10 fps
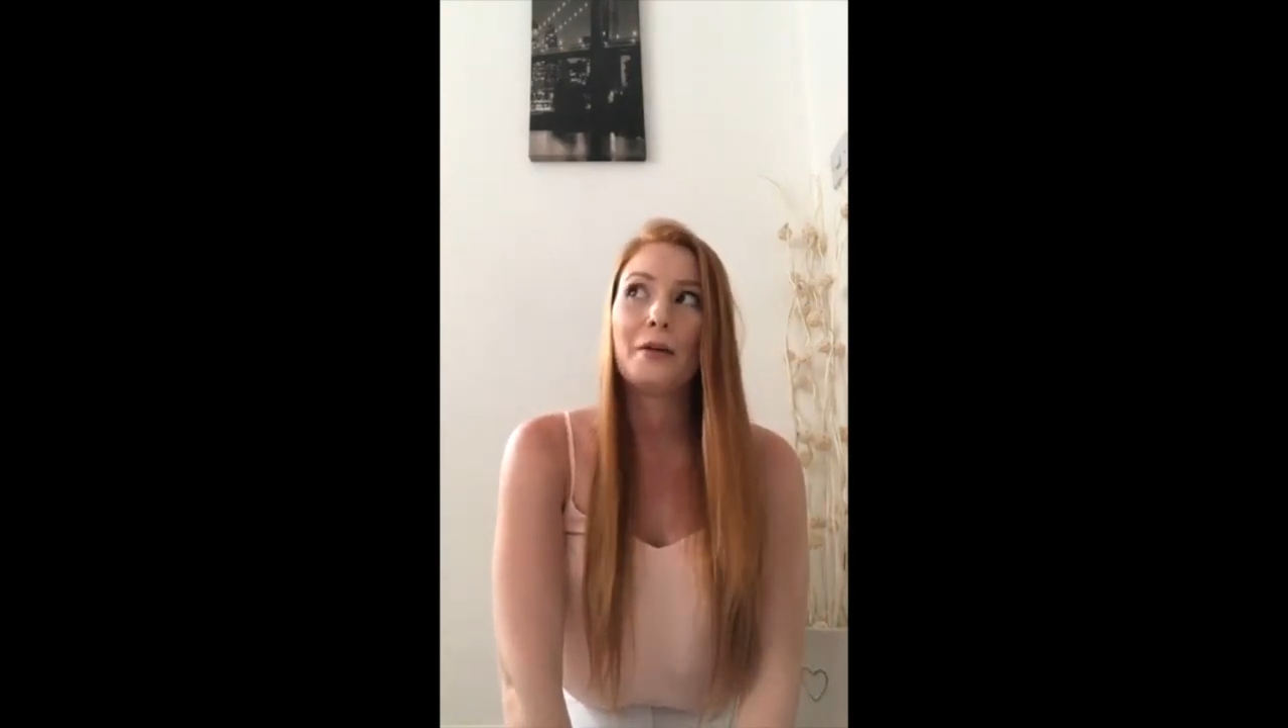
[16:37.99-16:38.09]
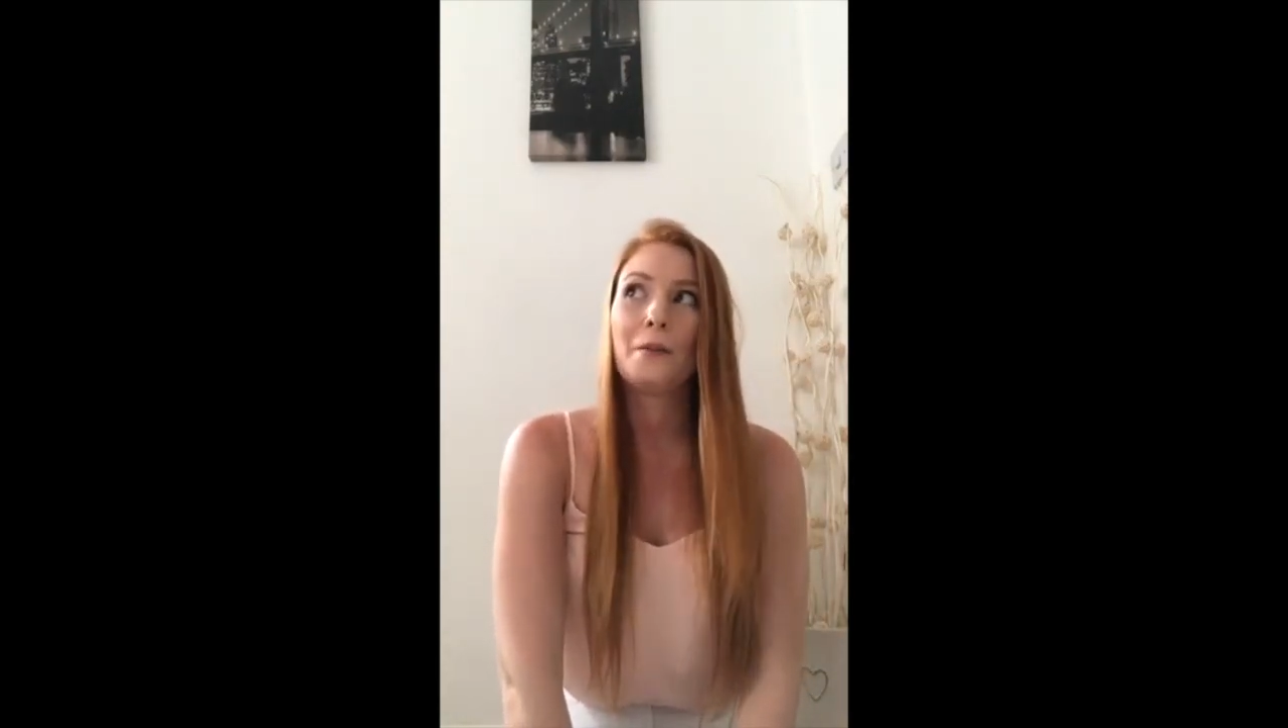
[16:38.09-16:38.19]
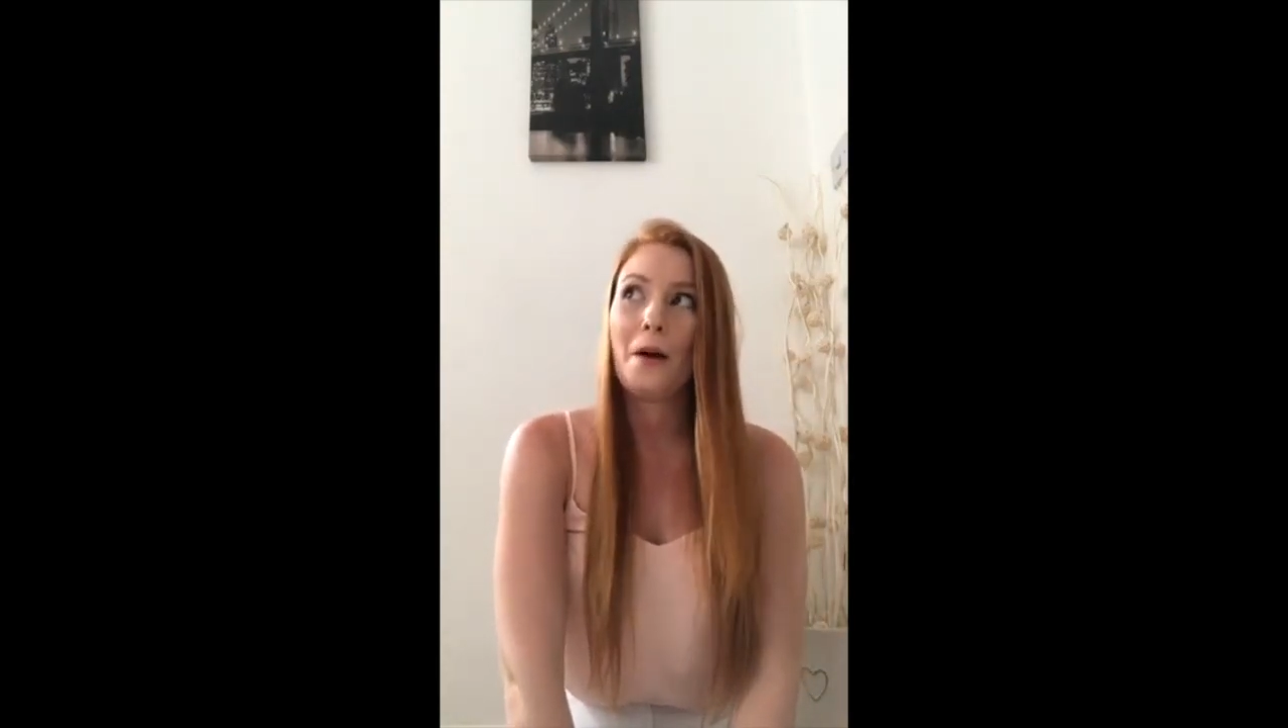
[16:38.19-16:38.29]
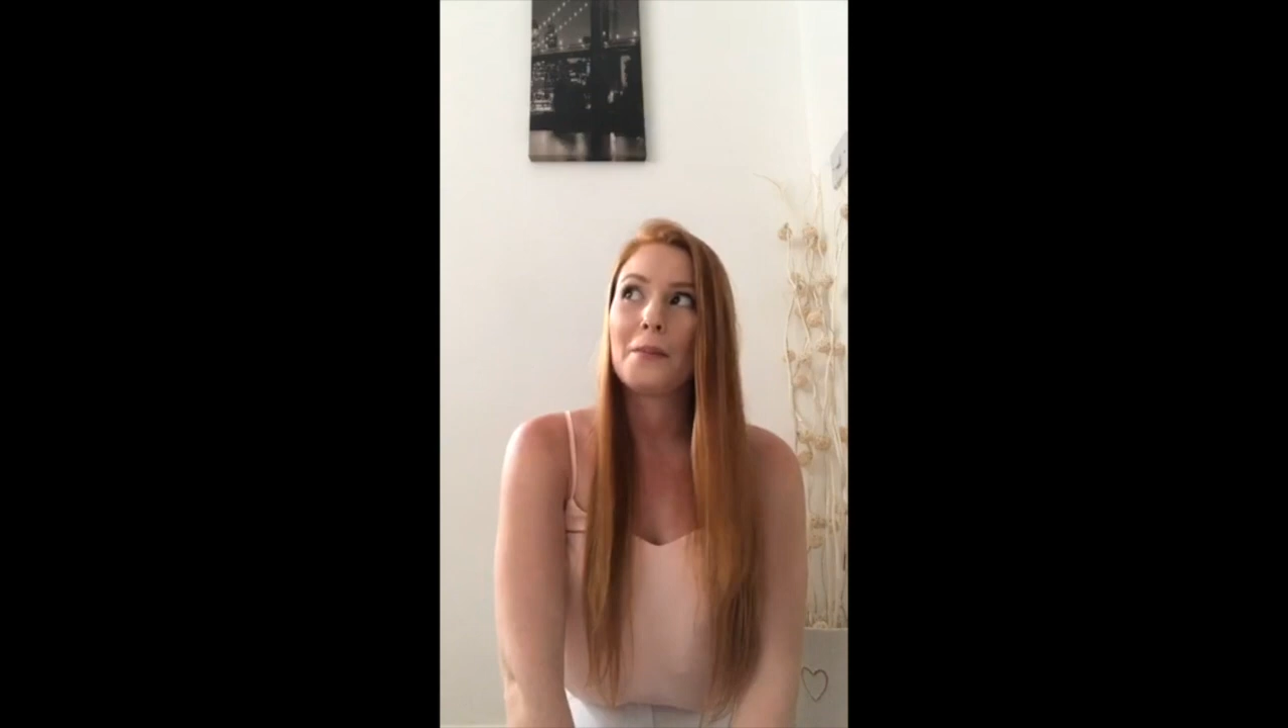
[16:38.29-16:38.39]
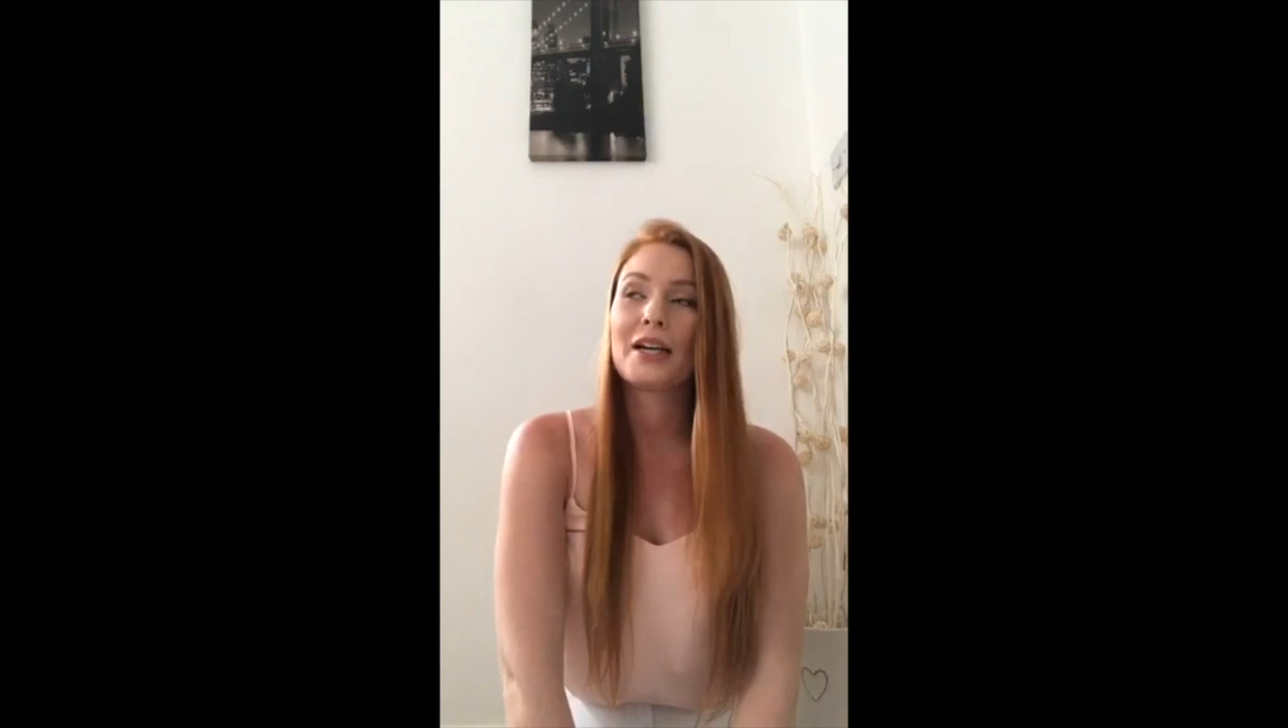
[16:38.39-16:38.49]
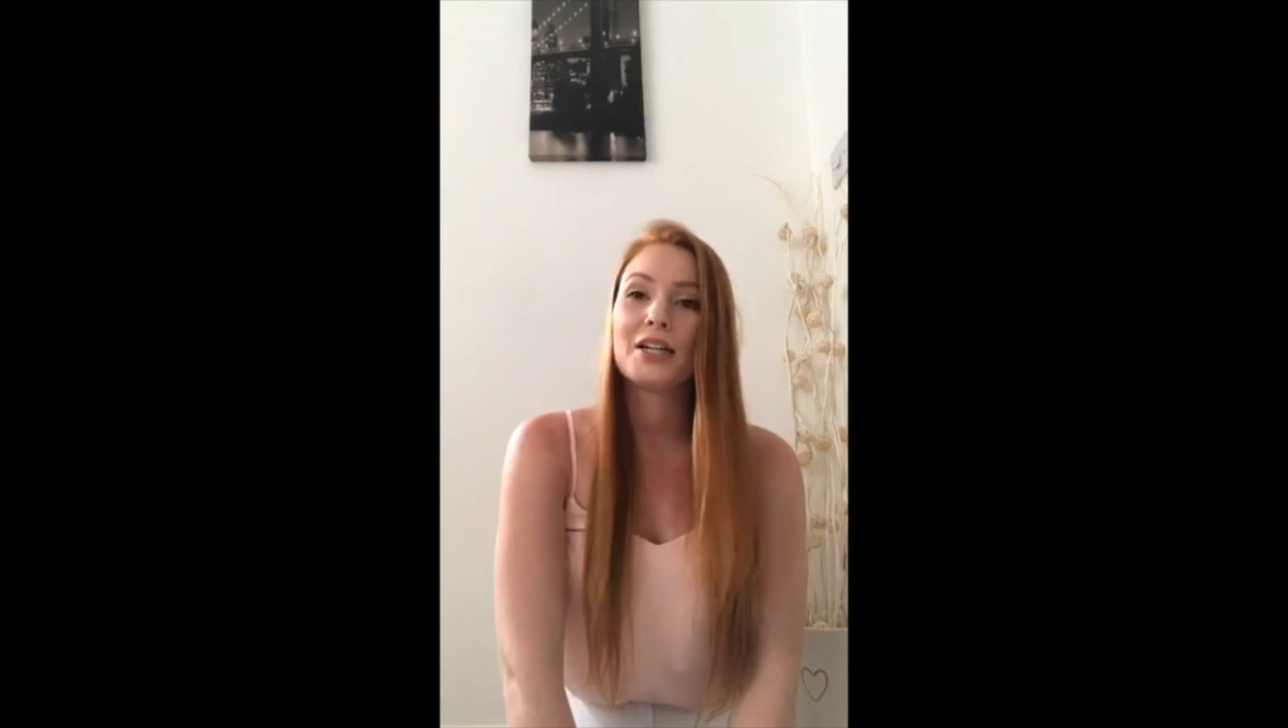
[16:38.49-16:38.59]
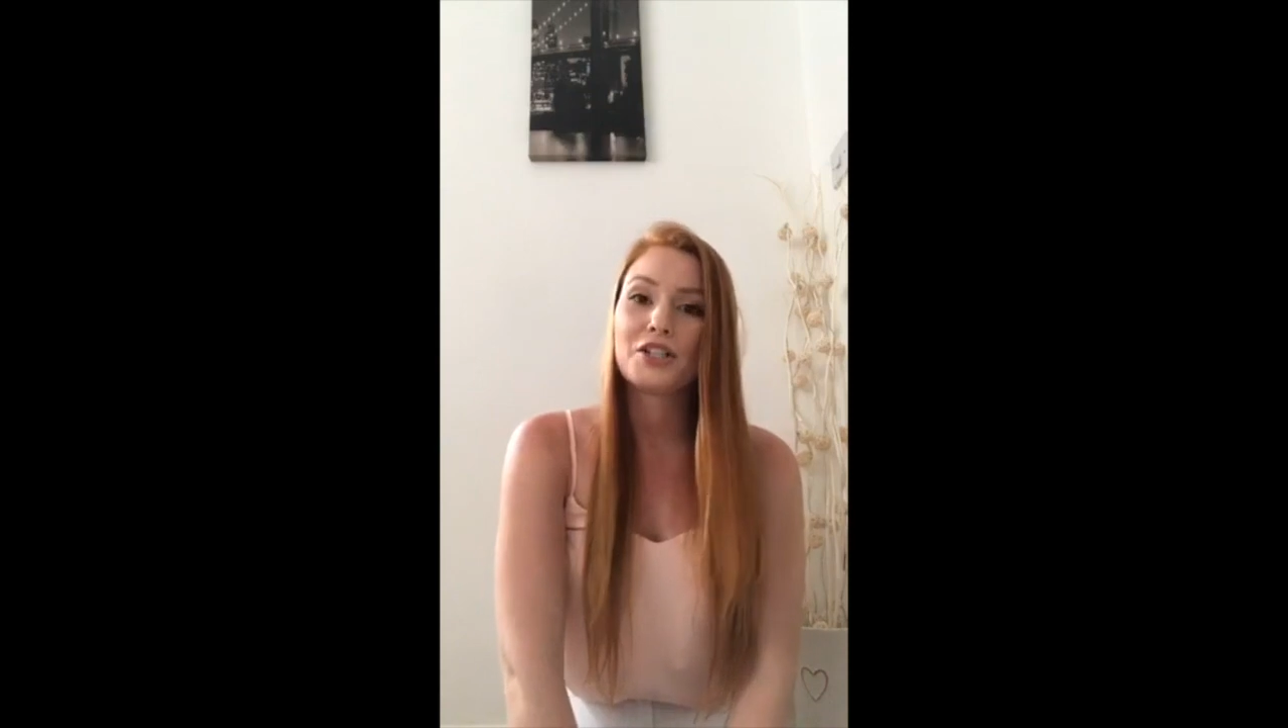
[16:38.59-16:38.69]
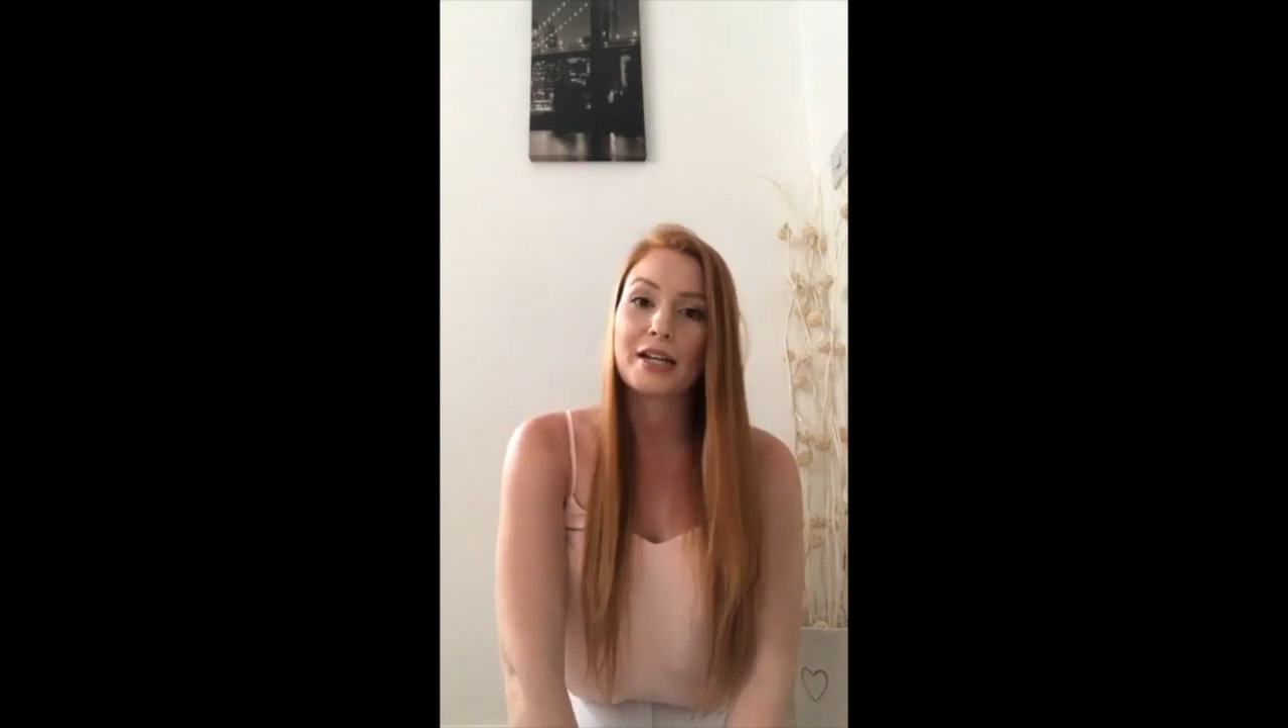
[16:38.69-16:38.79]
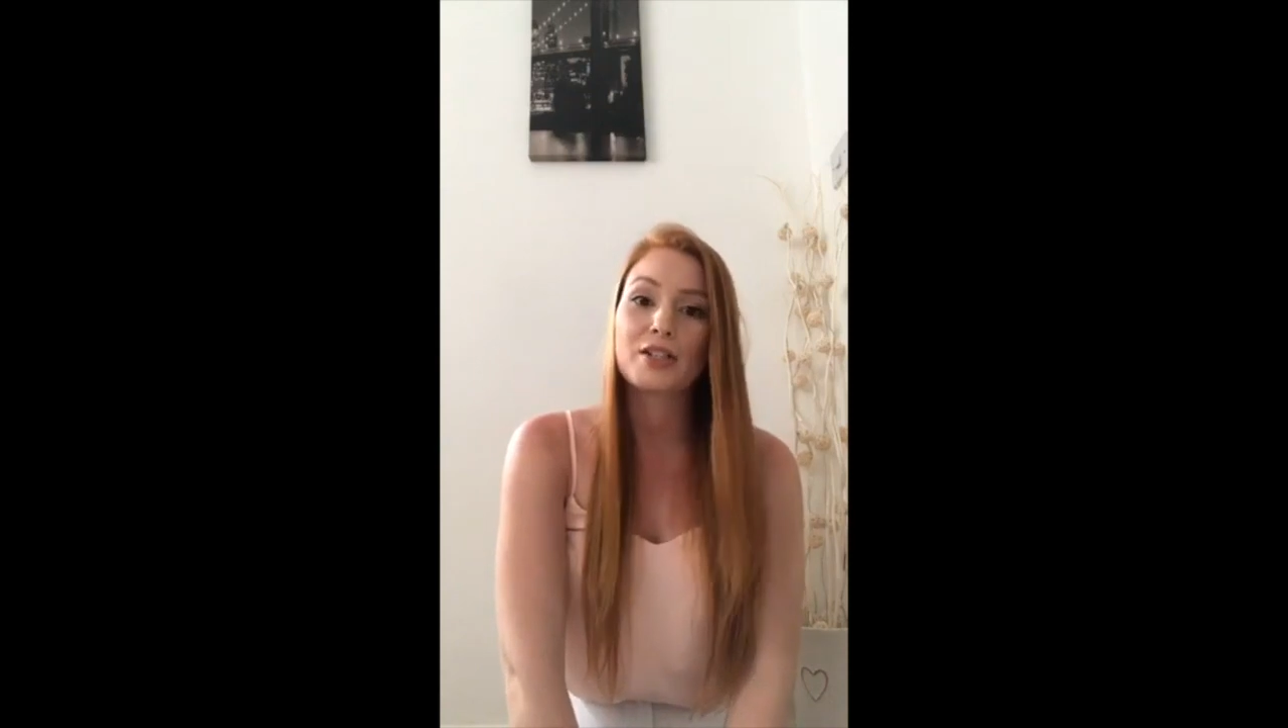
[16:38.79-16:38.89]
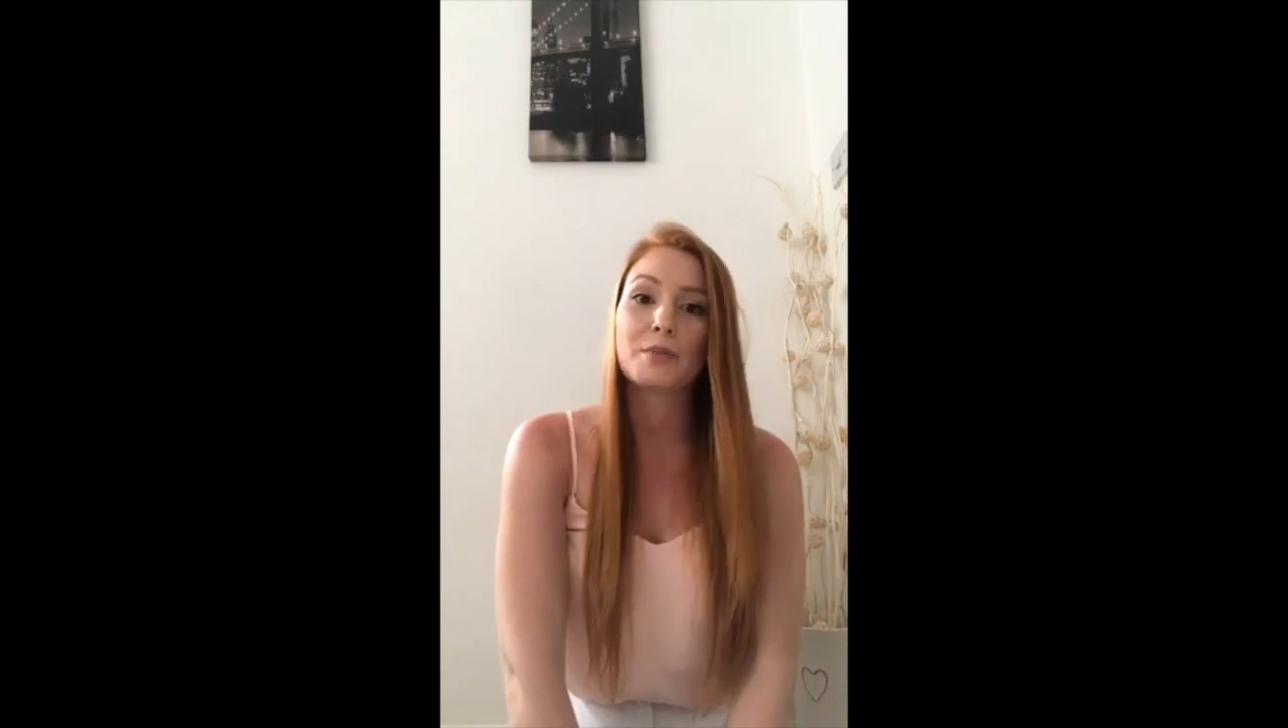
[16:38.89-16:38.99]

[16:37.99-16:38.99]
What am I going to change